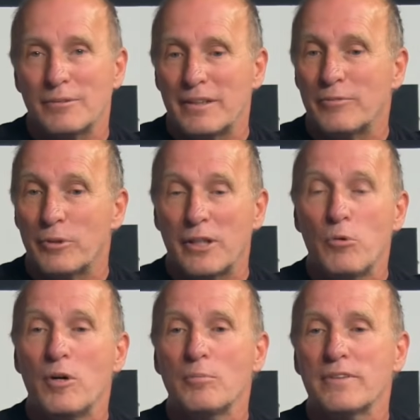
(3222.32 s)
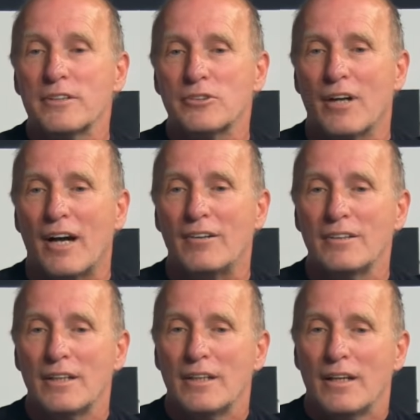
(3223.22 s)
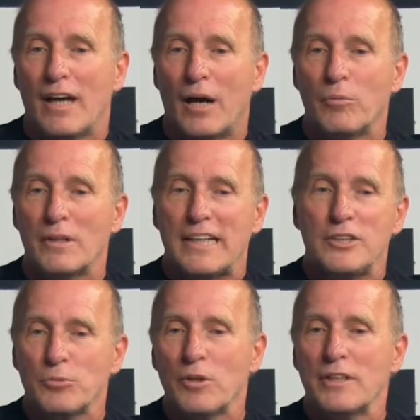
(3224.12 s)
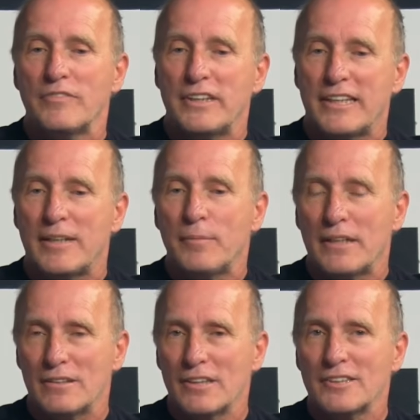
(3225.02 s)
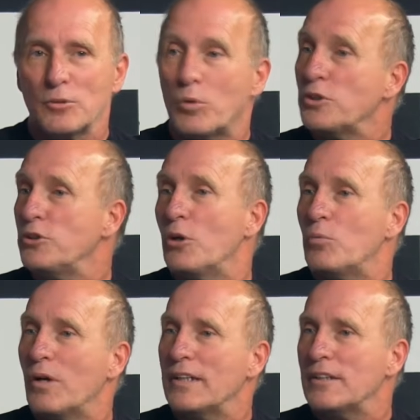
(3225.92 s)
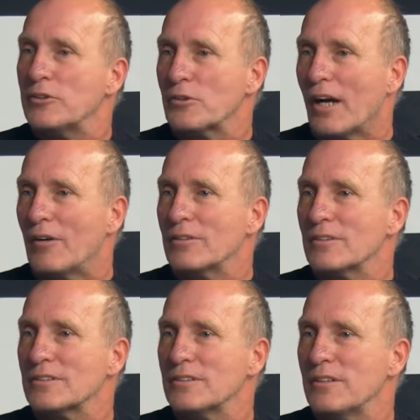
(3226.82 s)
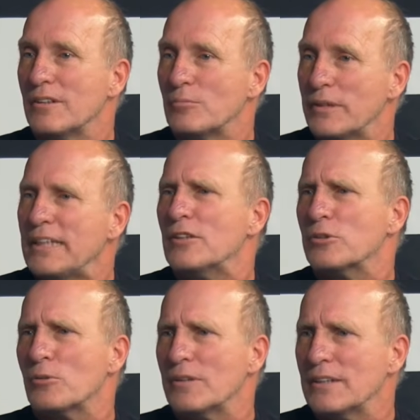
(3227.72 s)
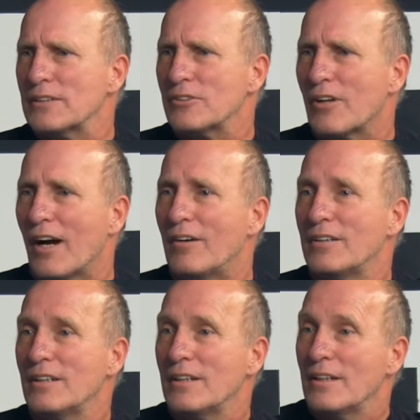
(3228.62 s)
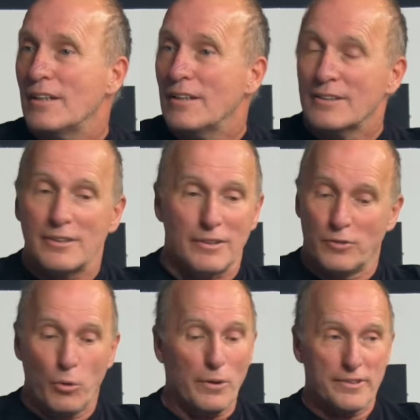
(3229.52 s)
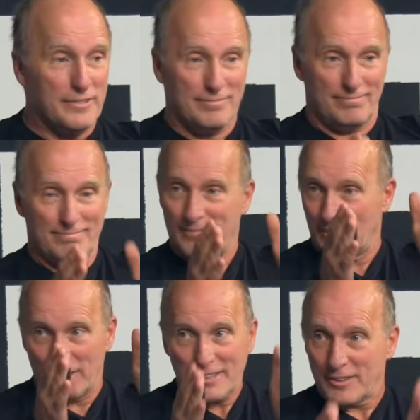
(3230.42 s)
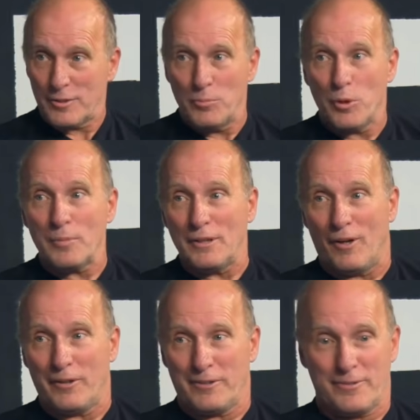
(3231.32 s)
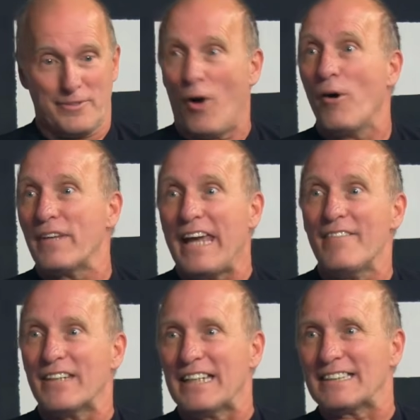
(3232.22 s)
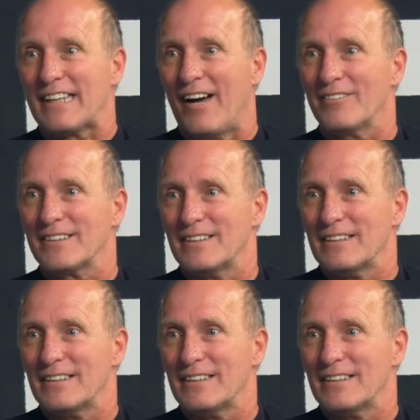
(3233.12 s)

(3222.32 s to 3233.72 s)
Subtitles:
if we go on with the trial, I want each one of you to give me a list of what you don't want in the trial, because, we need to shorten this trial. So, of course, the list of the Mormon lawyers with all the evidence out.